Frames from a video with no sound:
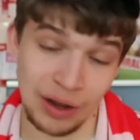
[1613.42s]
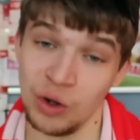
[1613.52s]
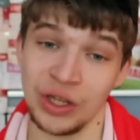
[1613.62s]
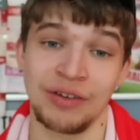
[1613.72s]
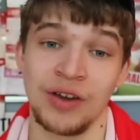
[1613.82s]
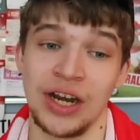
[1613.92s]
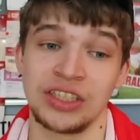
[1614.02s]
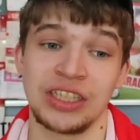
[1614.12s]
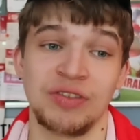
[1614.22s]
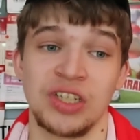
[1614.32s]
I've got to give credit to
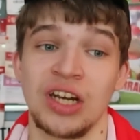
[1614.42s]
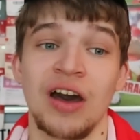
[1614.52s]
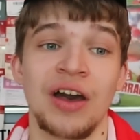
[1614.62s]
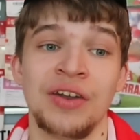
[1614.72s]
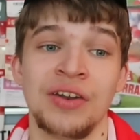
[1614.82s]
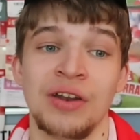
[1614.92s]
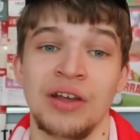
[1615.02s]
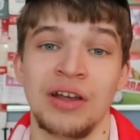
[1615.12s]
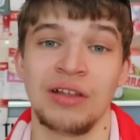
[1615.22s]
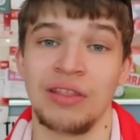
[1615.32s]
Sheffield United,
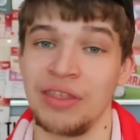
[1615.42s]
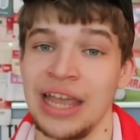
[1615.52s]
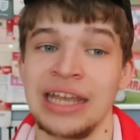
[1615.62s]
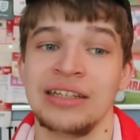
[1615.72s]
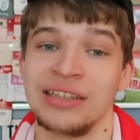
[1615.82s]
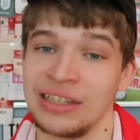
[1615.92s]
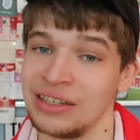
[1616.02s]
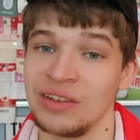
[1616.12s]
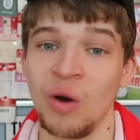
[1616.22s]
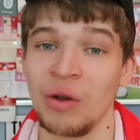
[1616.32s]
they did
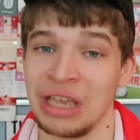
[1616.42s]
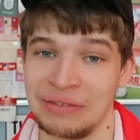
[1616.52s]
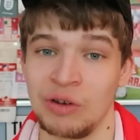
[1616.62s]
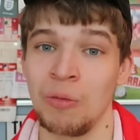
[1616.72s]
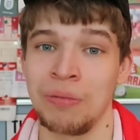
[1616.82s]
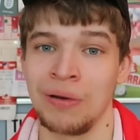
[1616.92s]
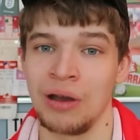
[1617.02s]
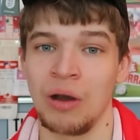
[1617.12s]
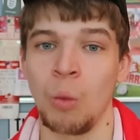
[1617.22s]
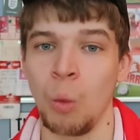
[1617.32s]
not give up
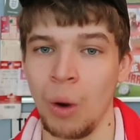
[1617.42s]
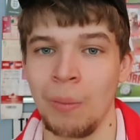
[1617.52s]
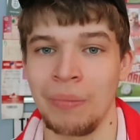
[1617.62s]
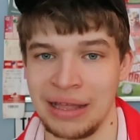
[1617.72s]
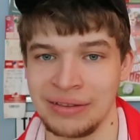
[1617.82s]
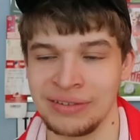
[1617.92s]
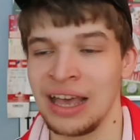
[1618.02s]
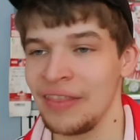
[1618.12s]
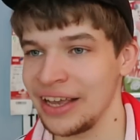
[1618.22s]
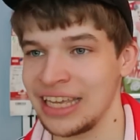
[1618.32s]
one bit.
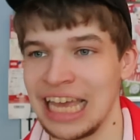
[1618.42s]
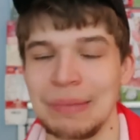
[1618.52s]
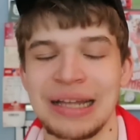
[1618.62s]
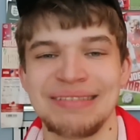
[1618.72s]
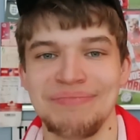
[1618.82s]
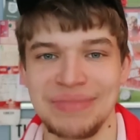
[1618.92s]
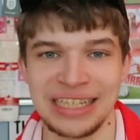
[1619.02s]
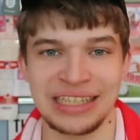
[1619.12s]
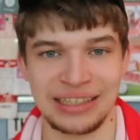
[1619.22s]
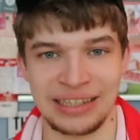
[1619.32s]
They came out
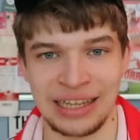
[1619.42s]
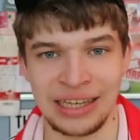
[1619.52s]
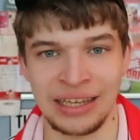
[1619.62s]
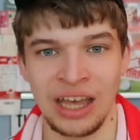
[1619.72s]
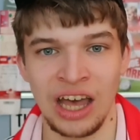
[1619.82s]
immediately,